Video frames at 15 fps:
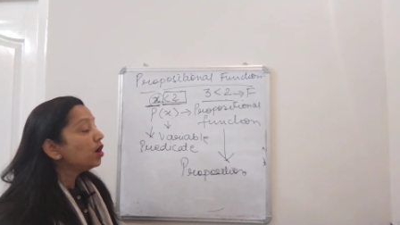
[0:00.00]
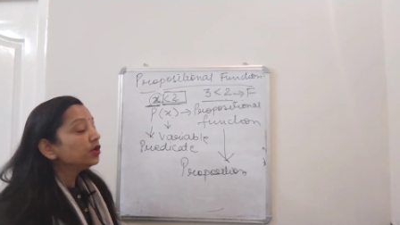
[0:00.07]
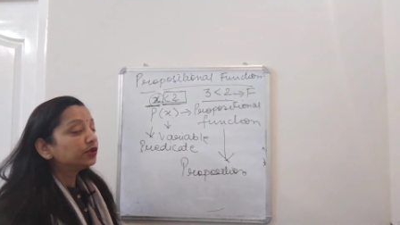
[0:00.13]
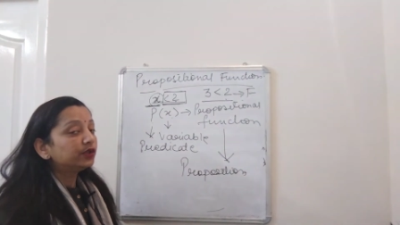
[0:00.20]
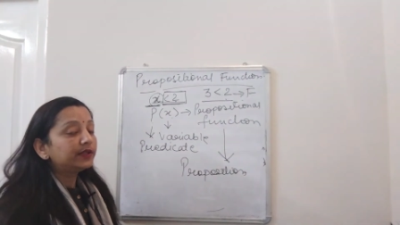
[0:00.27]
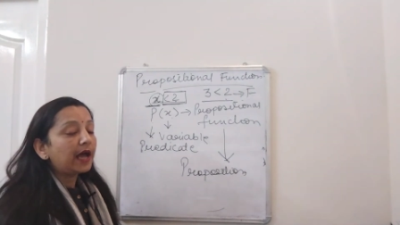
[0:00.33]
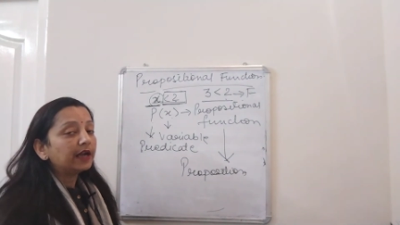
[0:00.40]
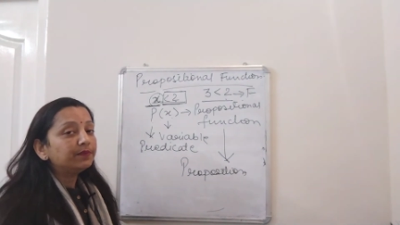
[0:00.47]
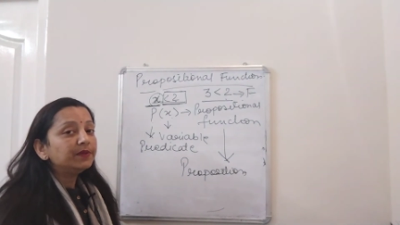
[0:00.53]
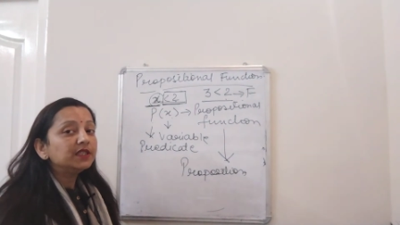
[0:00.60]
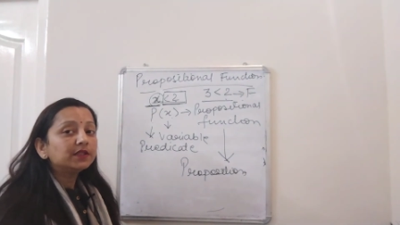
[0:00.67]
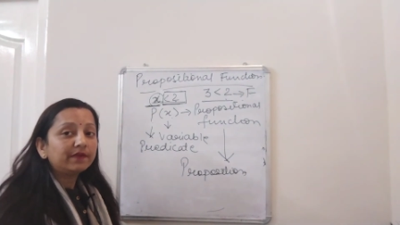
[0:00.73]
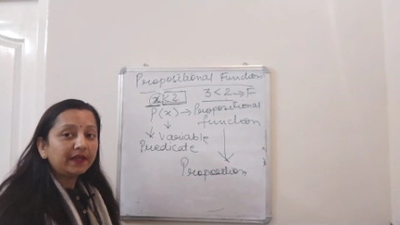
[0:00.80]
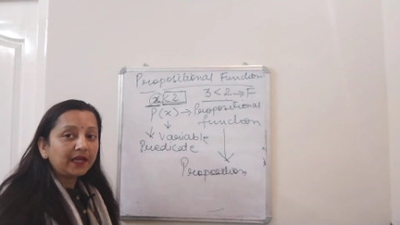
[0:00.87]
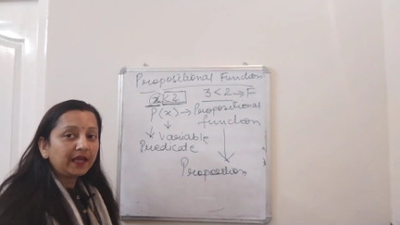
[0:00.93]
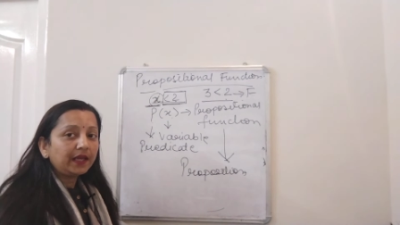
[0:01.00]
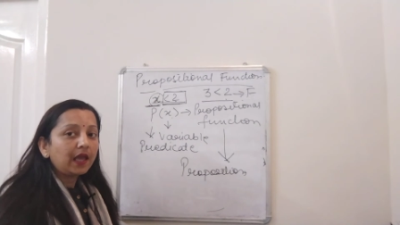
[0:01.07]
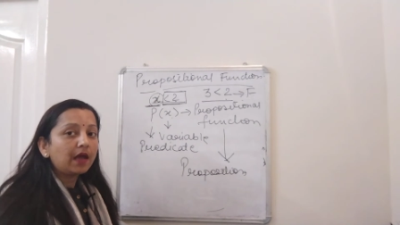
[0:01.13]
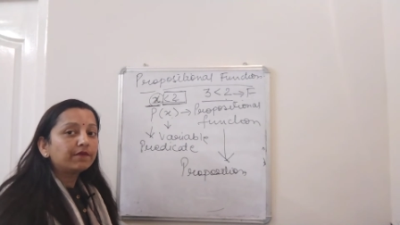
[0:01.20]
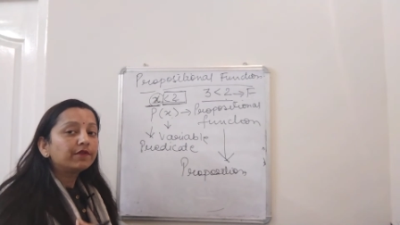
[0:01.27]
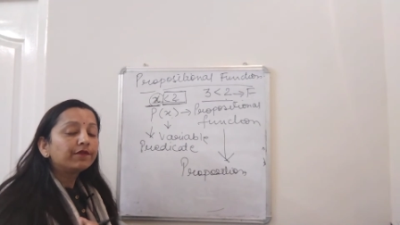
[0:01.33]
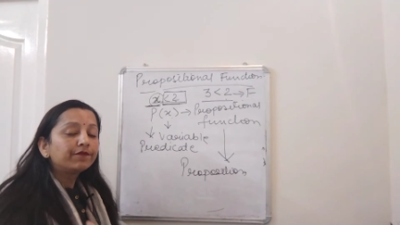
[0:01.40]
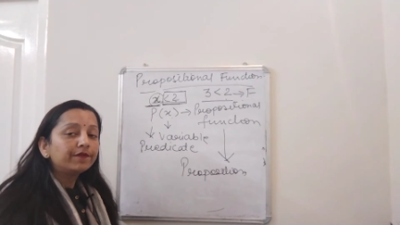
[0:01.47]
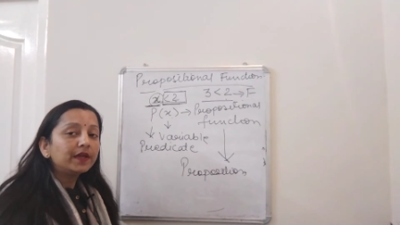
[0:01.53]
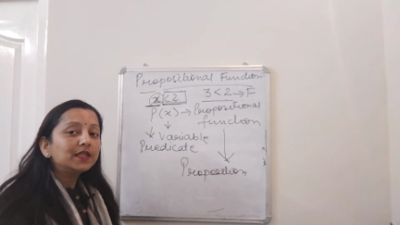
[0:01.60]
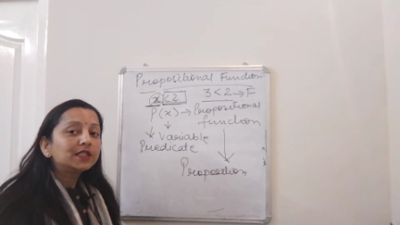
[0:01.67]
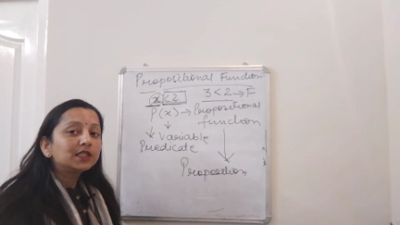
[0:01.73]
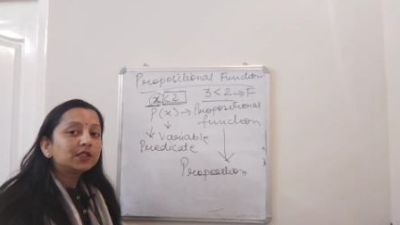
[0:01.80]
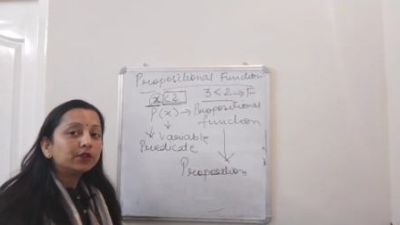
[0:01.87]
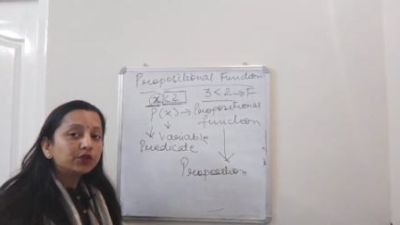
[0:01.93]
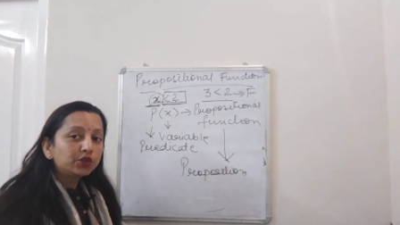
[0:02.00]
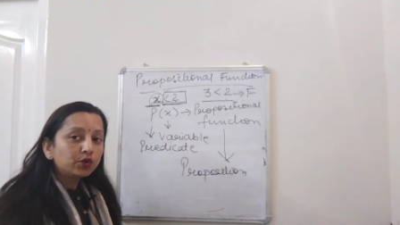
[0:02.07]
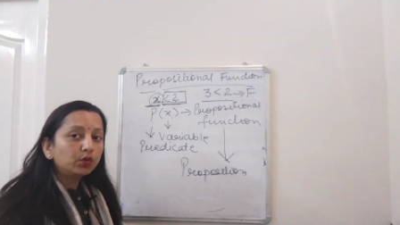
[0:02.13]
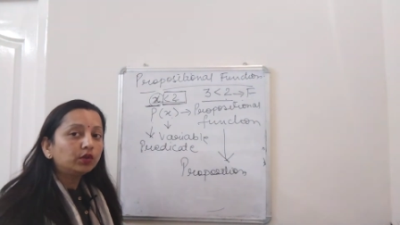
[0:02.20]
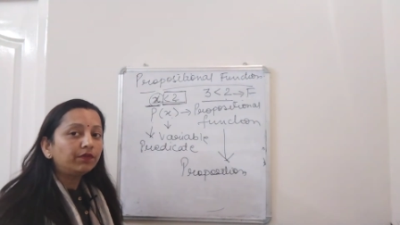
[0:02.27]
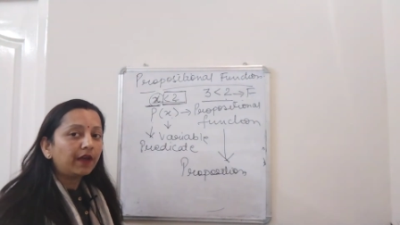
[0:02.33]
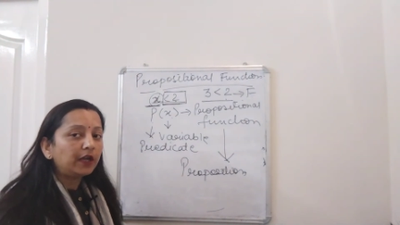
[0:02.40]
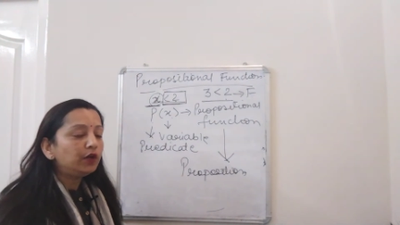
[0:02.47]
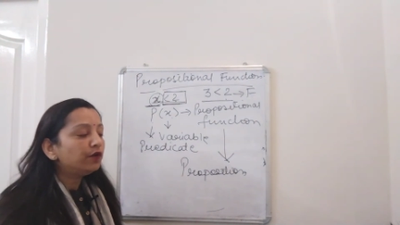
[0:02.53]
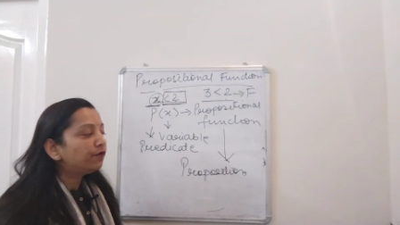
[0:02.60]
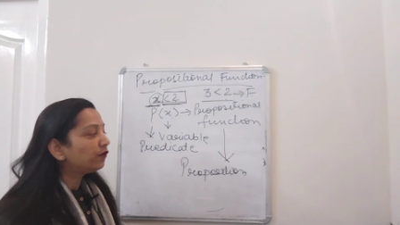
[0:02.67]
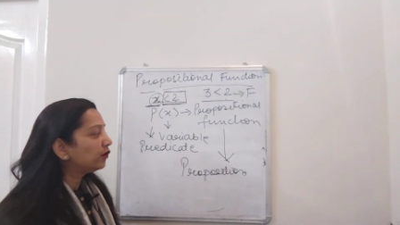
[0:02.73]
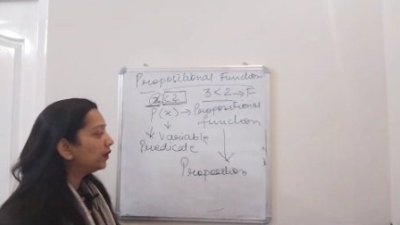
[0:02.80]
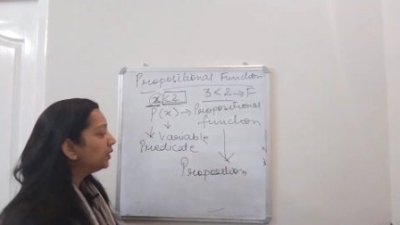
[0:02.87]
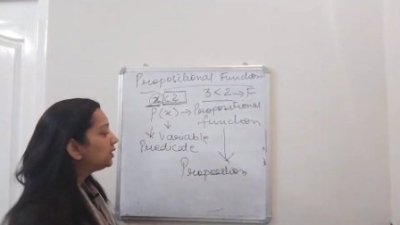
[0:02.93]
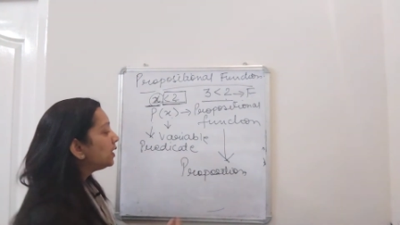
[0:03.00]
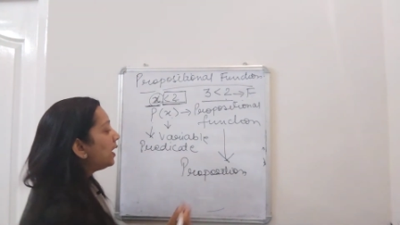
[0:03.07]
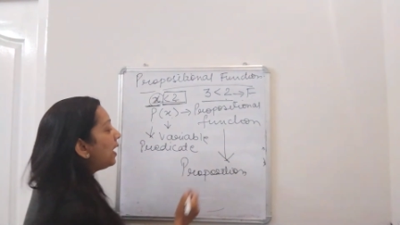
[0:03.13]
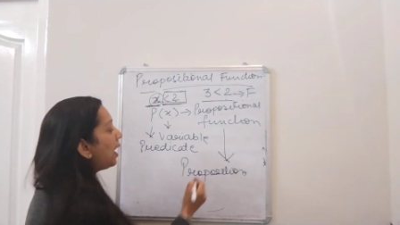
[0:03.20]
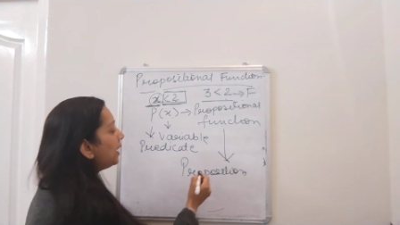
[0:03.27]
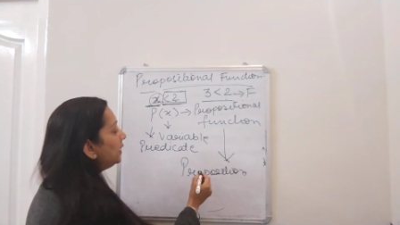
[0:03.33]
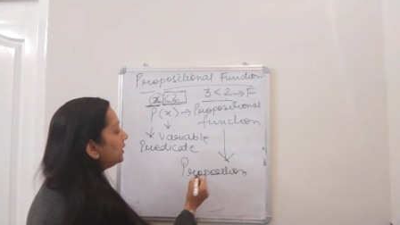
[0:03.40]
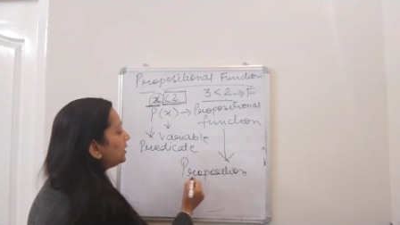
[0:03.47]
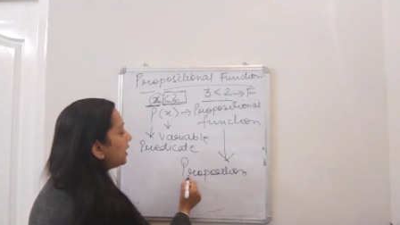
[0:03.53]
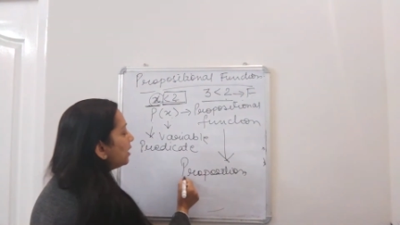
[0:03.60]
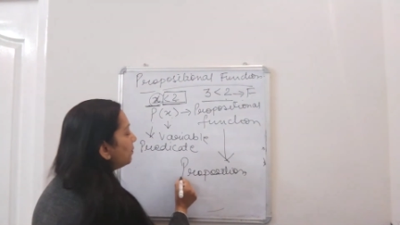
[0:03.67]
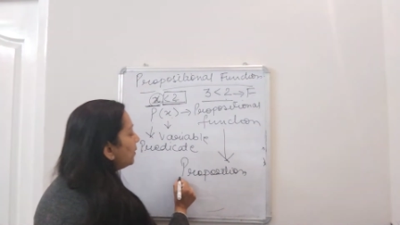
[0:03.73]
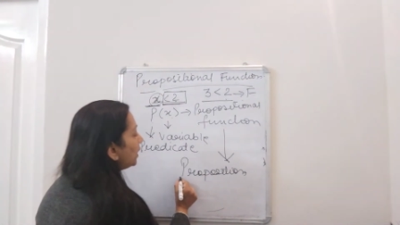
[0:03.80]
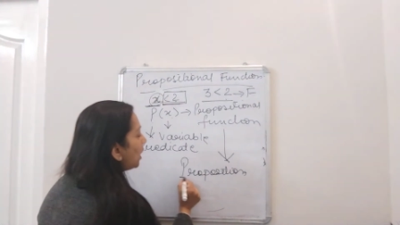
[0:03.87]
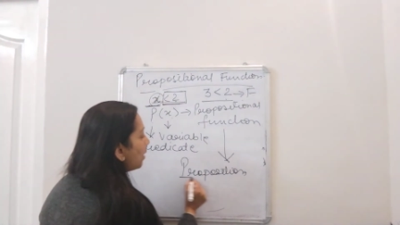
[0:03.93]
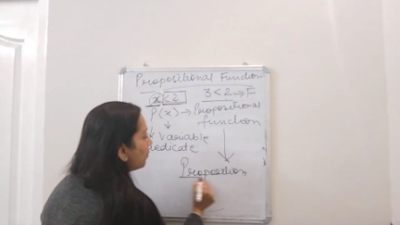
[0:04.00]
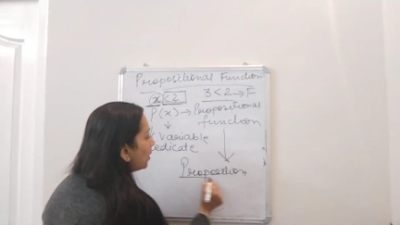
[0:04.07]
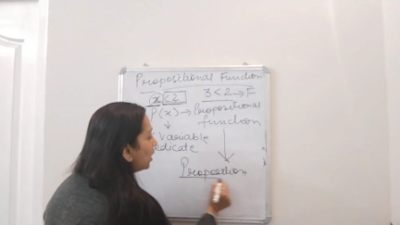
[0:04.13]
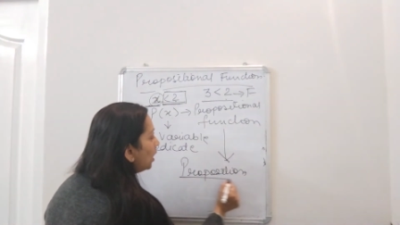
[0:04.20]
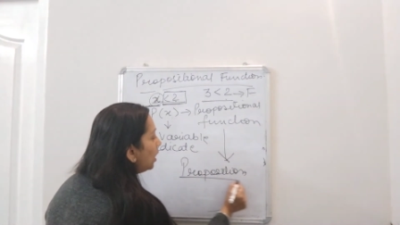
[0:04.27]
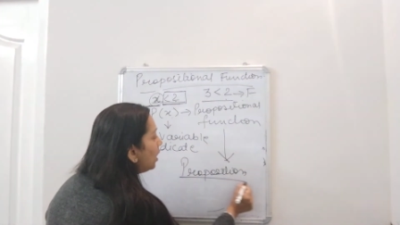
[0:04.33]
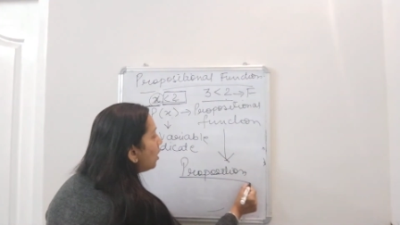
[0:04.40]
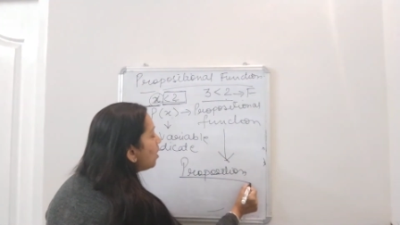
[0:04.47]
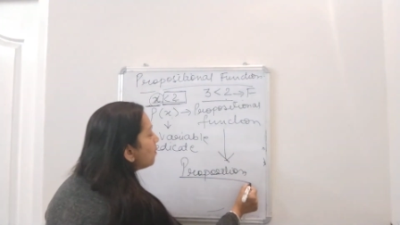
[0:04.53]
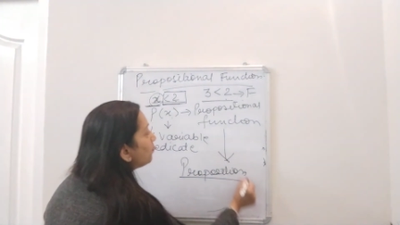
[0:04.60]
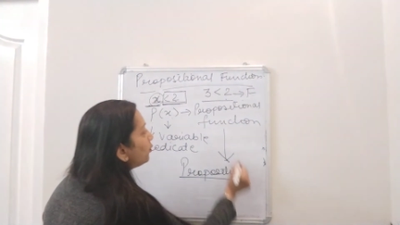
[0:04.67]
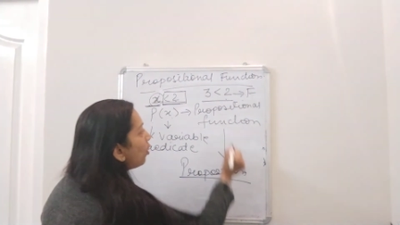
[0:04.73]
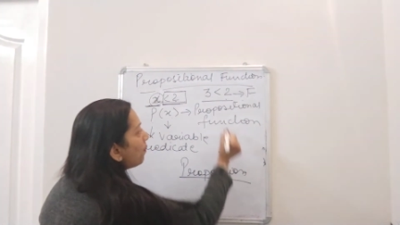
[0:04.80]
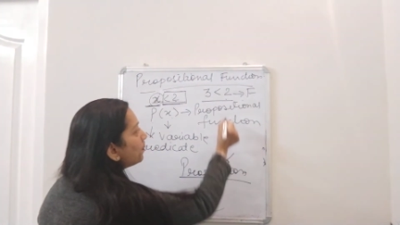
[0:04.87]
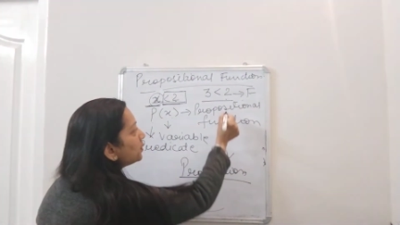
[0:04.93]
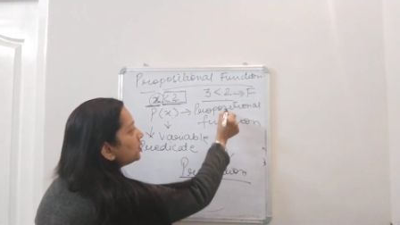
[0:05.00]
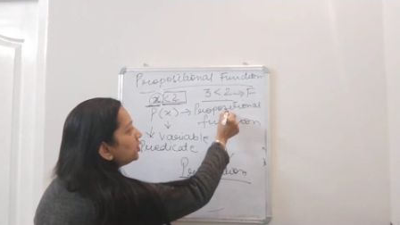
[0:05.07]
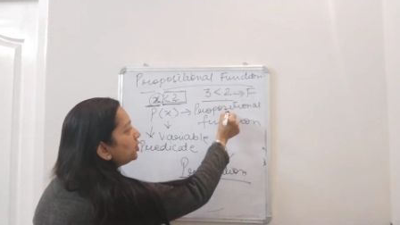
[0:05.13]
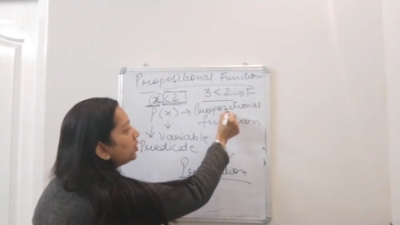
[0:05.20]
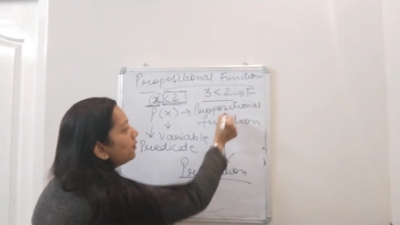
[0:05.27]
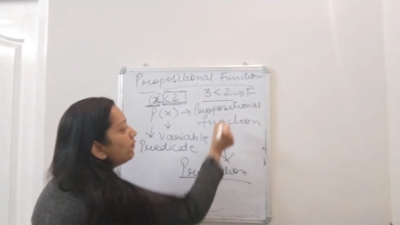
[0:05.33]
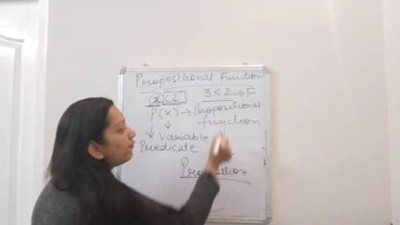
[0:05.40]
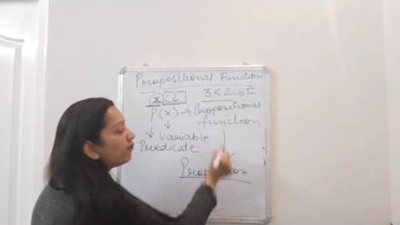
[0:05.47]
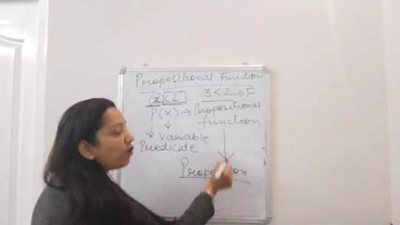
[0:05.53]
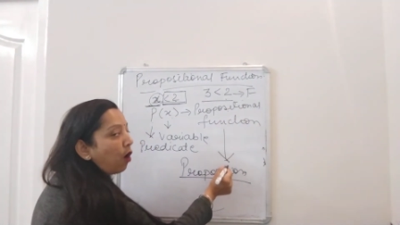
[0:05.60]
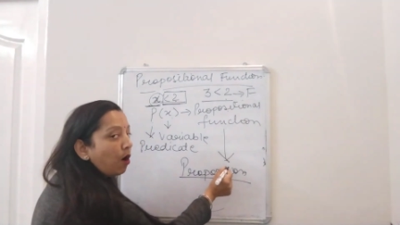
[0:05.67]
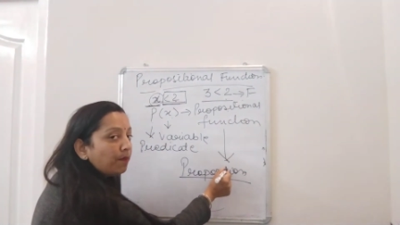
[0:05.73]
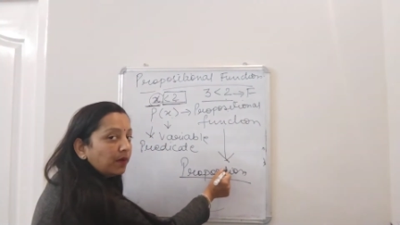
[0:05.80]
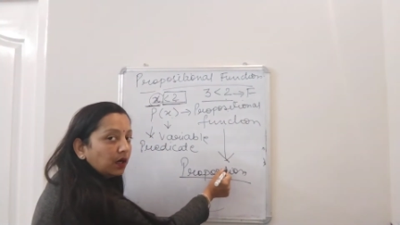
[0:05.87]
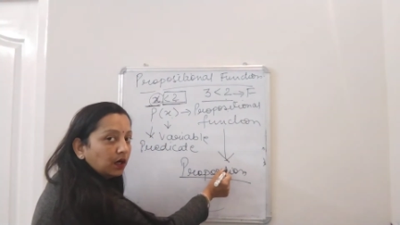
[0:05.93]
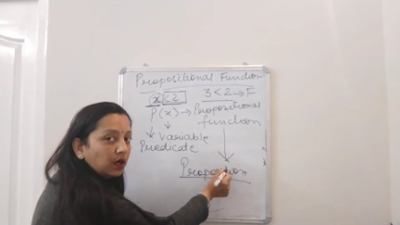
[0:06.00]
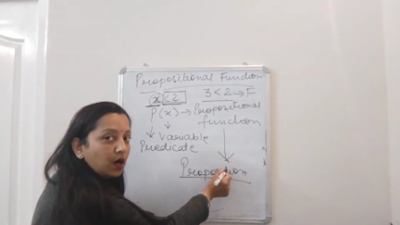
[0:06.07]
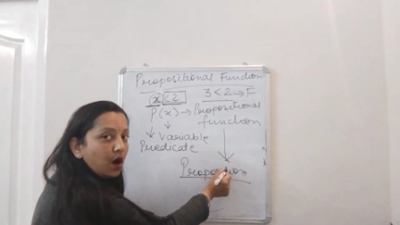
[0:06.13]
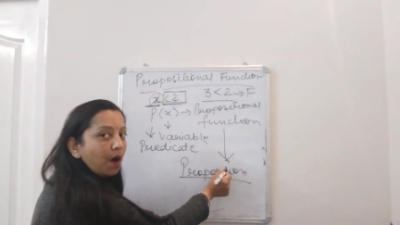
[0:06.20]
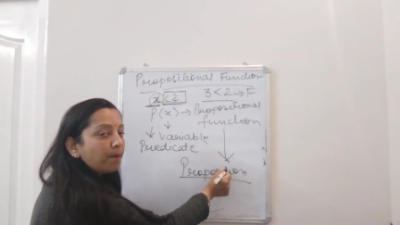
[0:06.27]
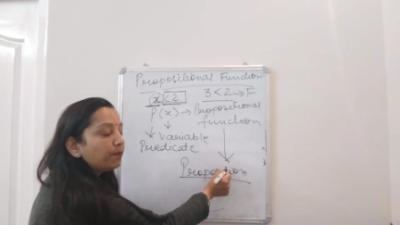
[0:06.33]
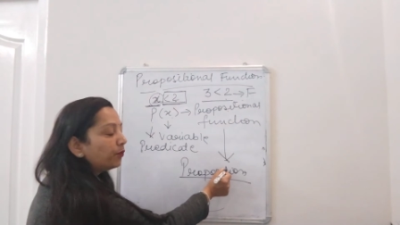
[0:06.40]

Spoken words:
So that means when I have a fixed truth value for it, it can become a proposition from a